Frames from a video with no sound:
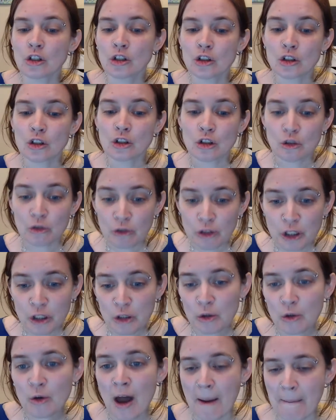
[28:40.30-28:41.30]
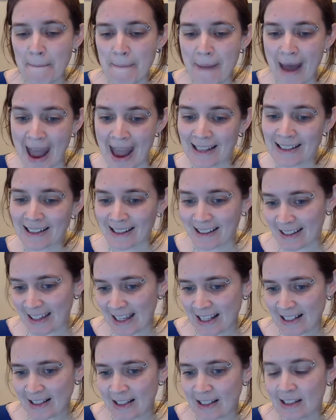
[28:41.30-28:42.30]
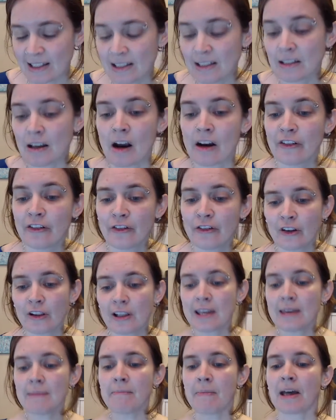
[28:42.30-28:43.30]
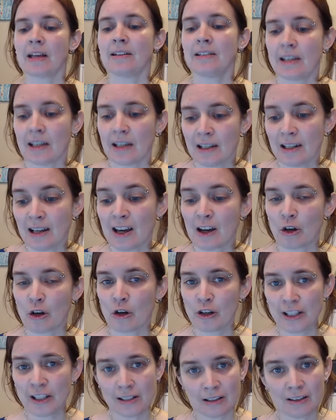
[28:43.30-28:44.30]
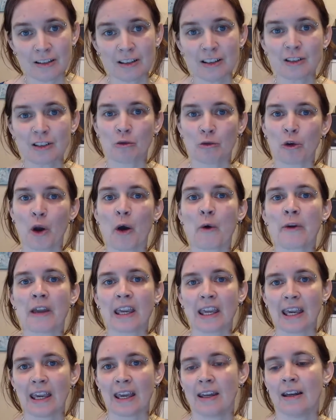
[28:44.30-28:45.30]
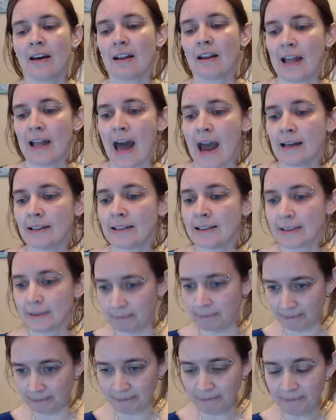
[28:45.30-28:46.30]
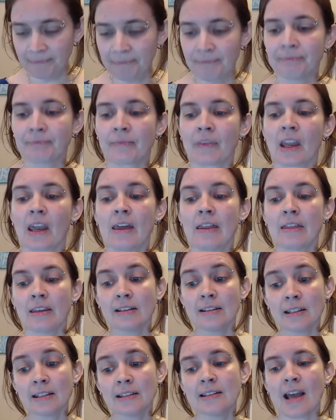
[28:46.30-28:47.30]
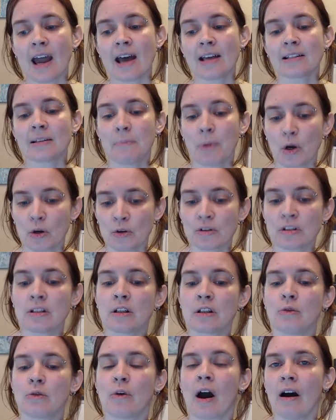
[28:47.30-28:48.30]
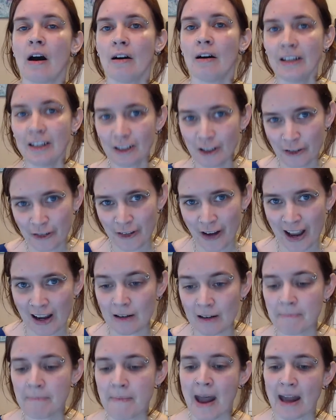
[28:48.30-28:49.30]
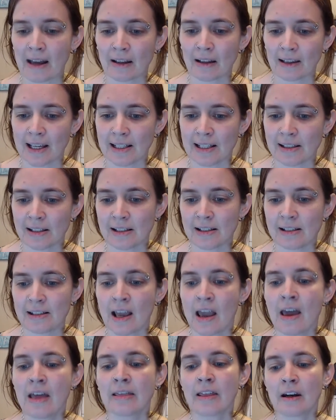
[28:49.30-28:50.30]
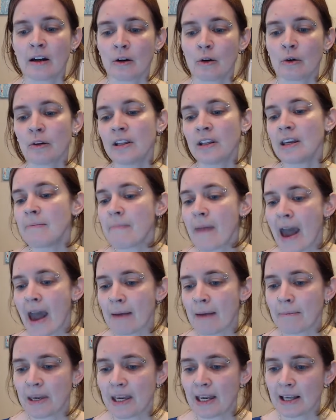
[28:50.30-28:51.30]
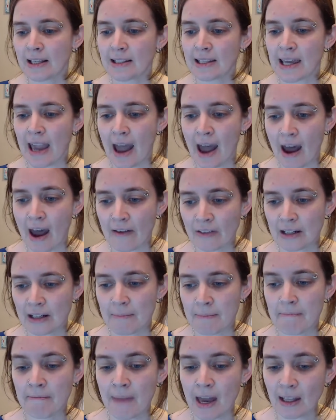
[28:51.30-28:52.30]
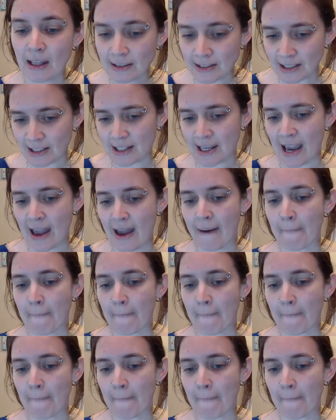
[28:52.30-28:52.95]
True matte glazes are fully melted crystals growing in a glass. This is as opposed to underfired matte glazes that are only matte because they haven't melted yet.